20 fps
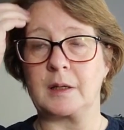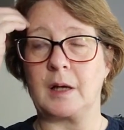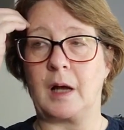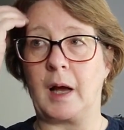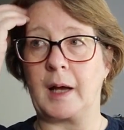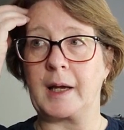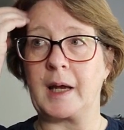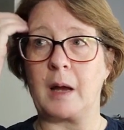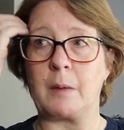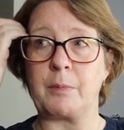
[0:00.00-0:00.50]
I
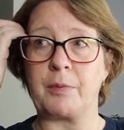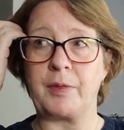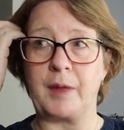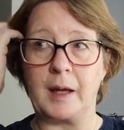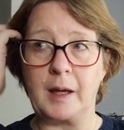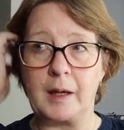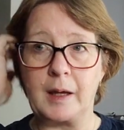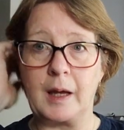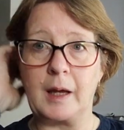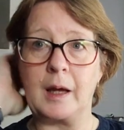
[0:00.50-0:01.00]
kept
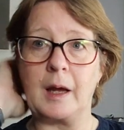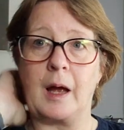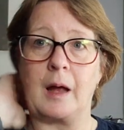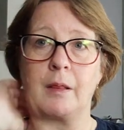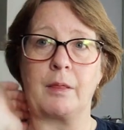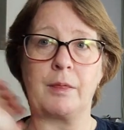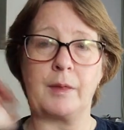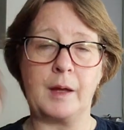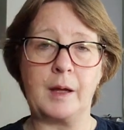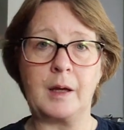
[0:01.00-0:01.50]
thinking
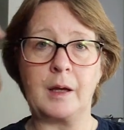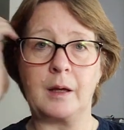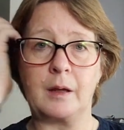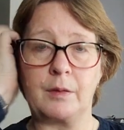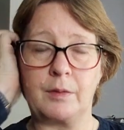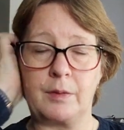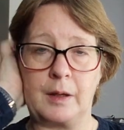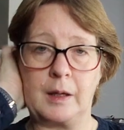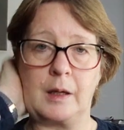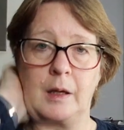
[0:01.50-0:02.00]
and thinking and
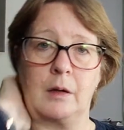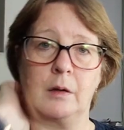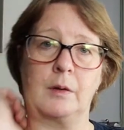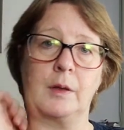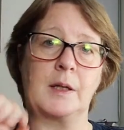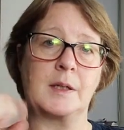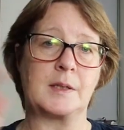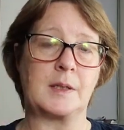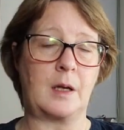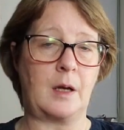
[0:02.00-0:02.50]
thinking on
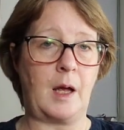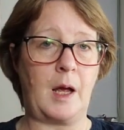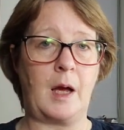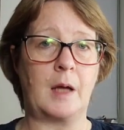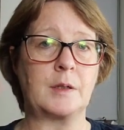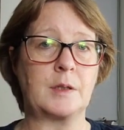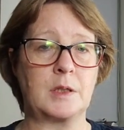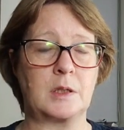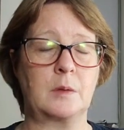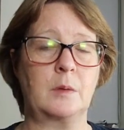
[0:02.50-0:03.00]
this, and I
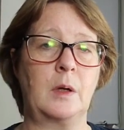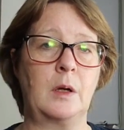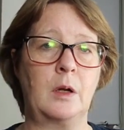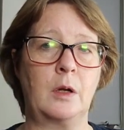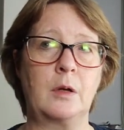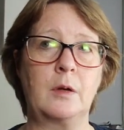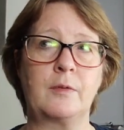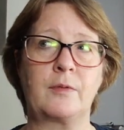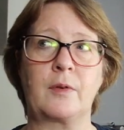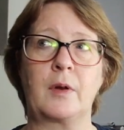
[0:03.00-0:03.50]
had to do a
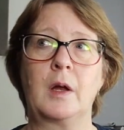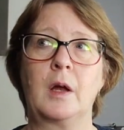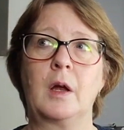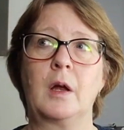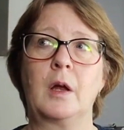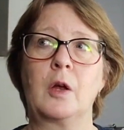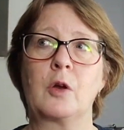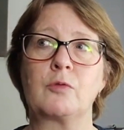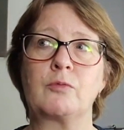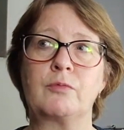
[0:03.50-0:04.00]
lot of
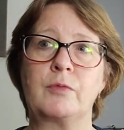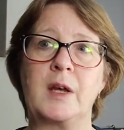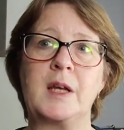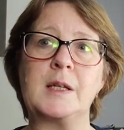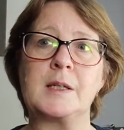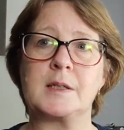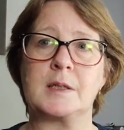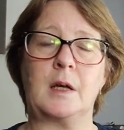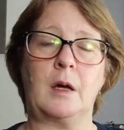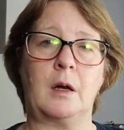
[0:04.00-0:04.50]

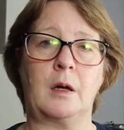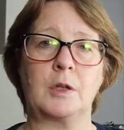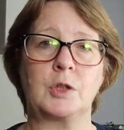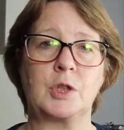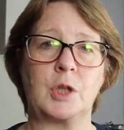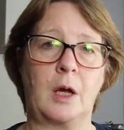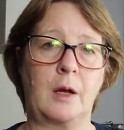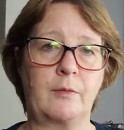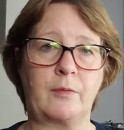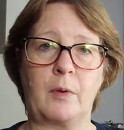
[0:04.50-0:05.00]
research
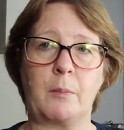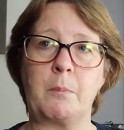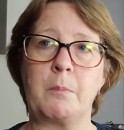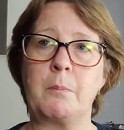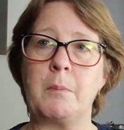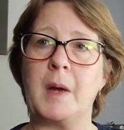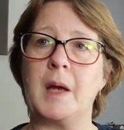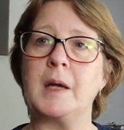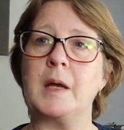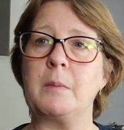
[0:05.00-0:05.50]
over
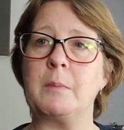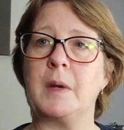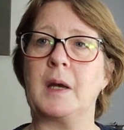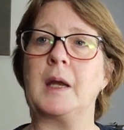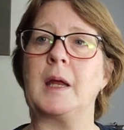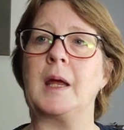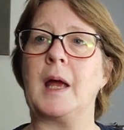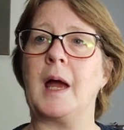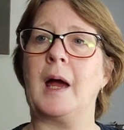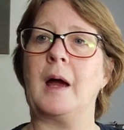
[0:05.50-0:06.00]
many,
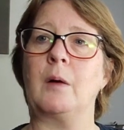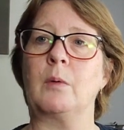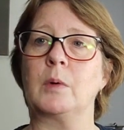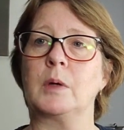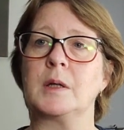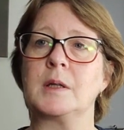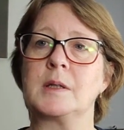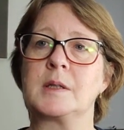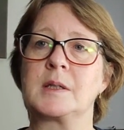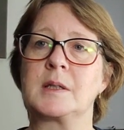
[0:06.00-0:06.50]
many
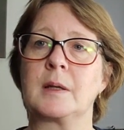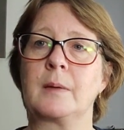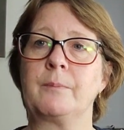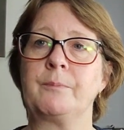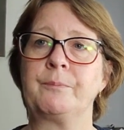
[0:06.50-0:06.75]
hours.